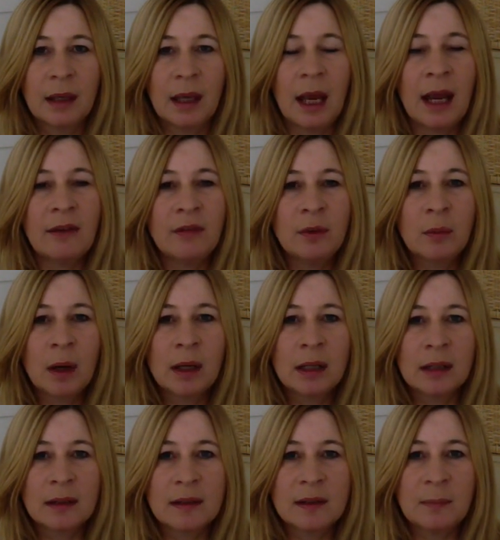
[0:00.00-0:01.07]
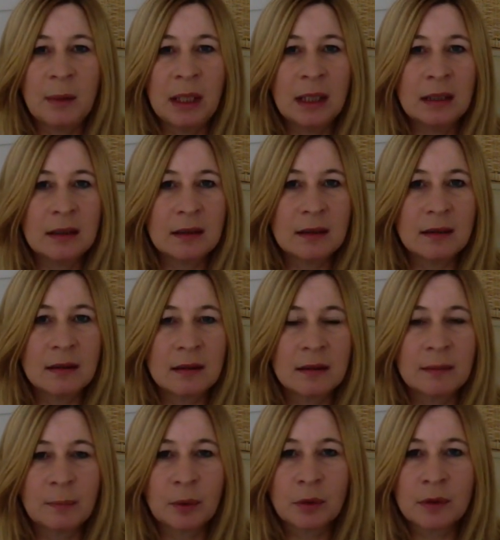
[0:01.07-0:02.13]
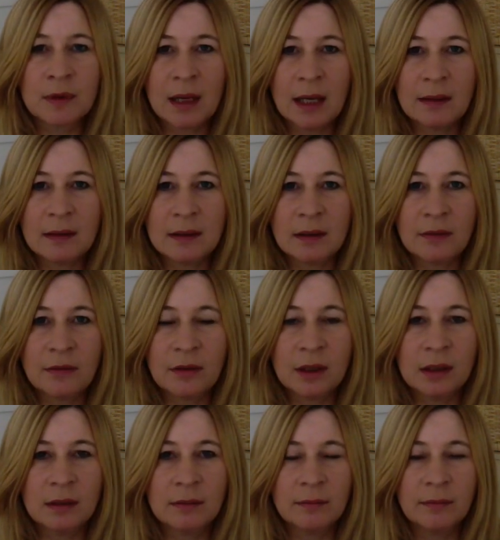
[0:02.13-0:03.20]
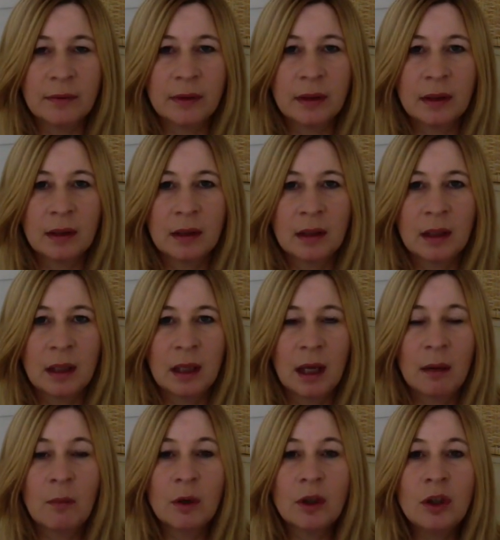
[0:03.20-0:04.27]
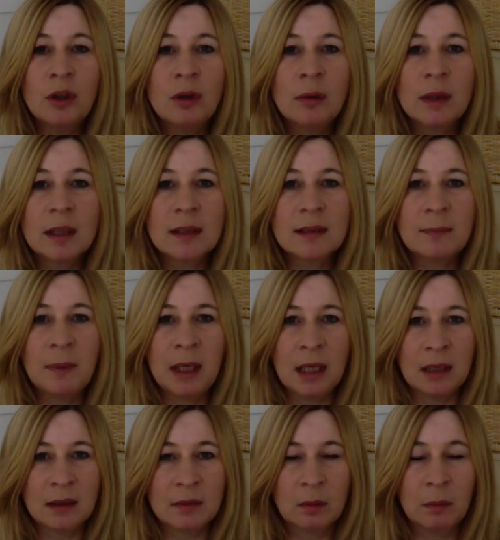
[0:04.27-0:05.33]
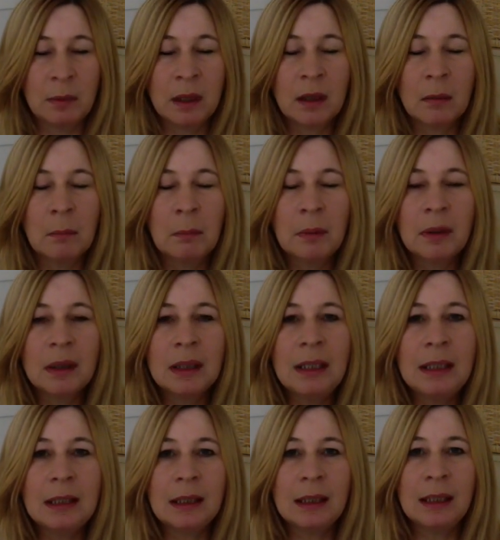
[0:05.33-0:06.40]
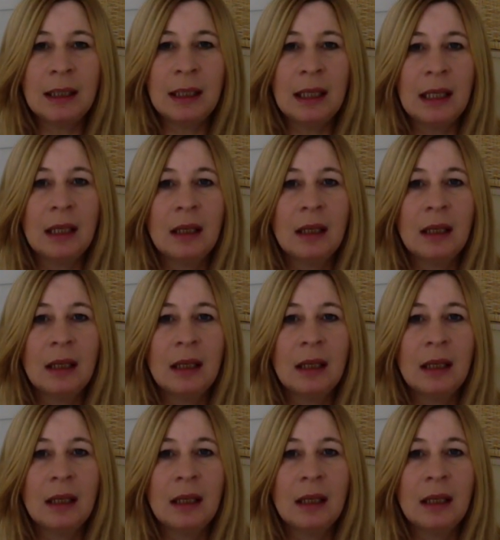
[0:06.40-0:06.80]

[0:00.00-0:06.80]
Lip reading: Everyone experiences this process different, and what you experience will be completely